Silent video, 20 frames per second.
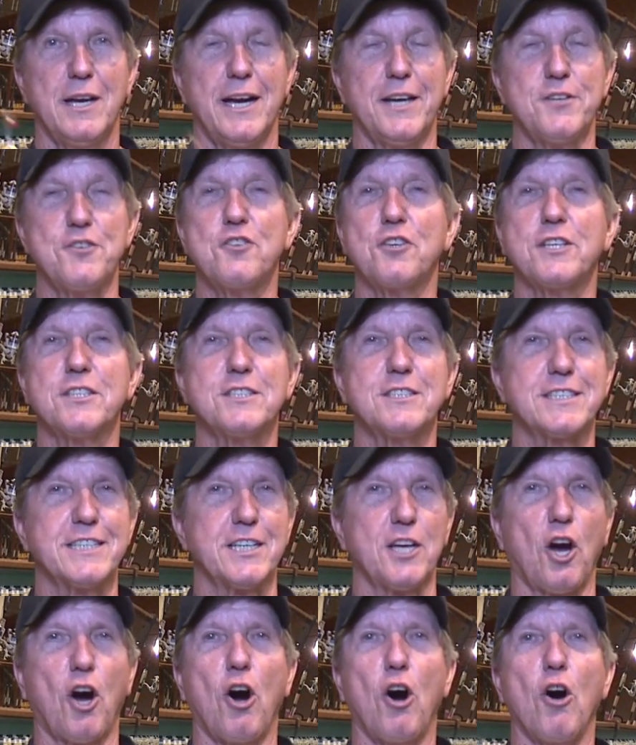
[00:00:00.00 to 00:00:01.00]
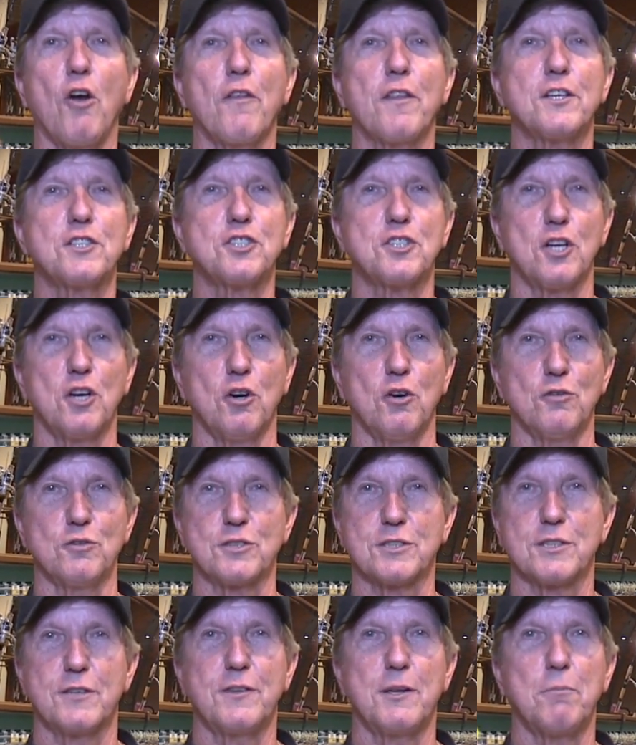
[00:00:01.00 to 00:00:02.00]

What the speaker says: And you can see all the shows.